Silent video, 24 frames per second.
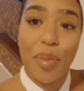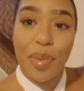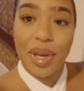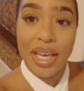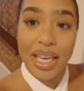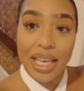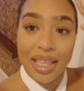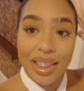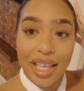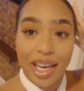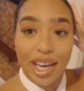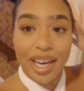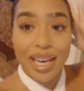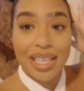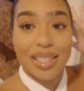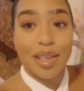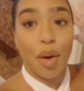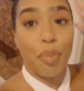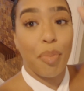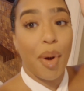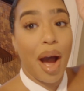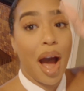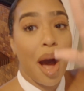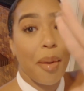when we get there. It's
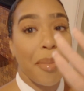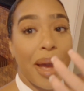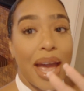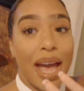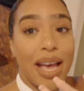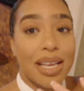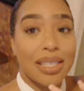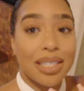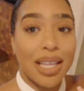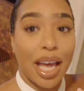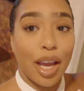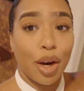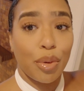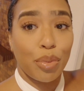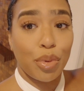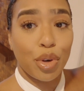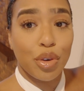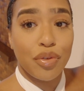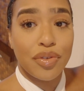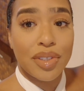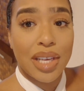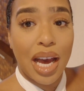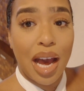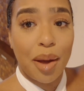a bomb ass like
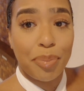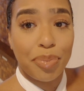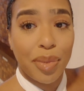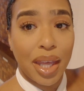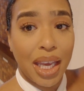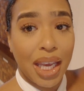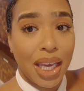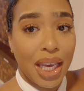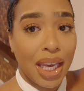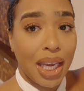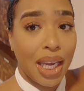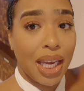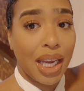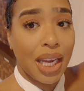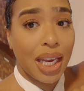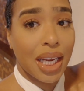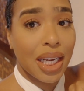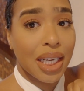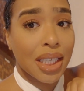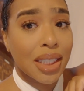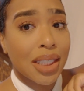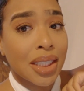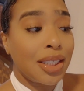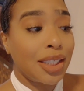rooftop
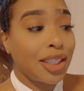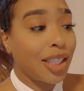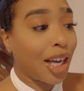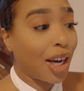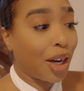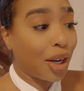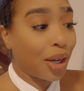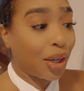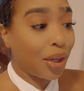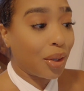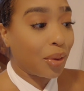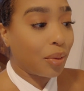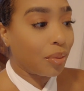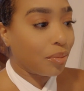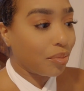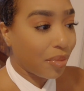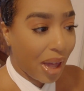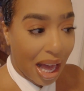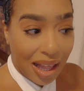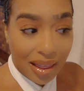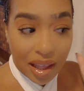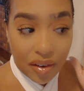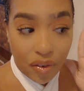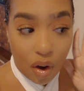thingy. So
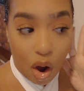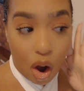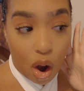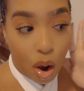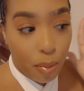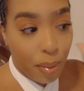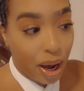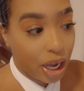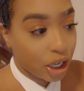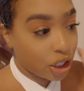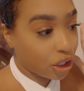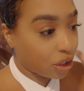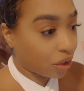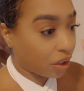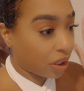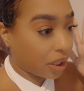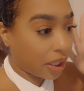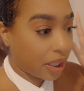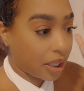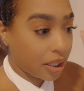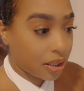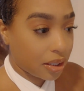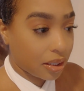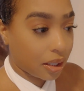I left all my
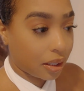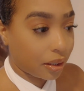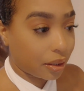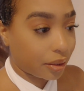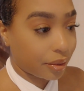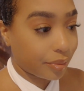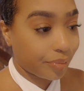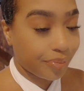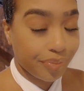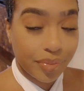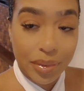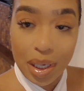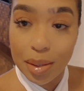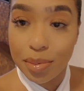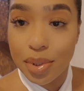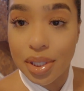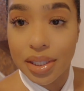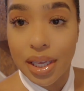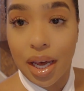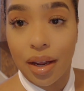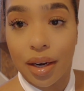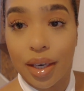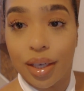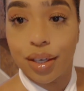jewelry, so I'm
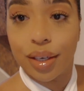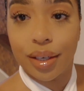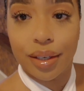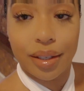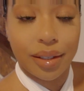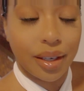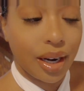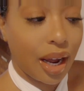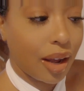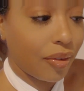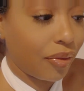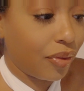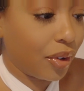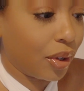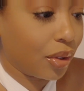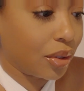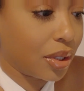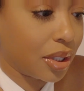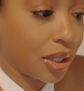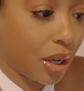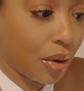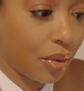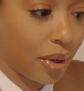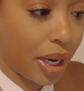just out here. I feel
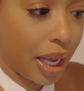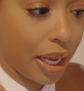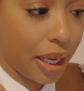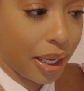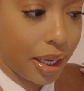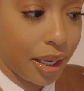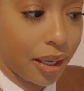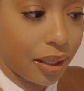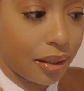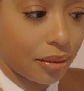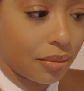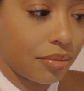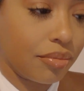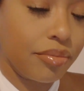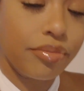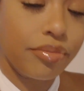so naked,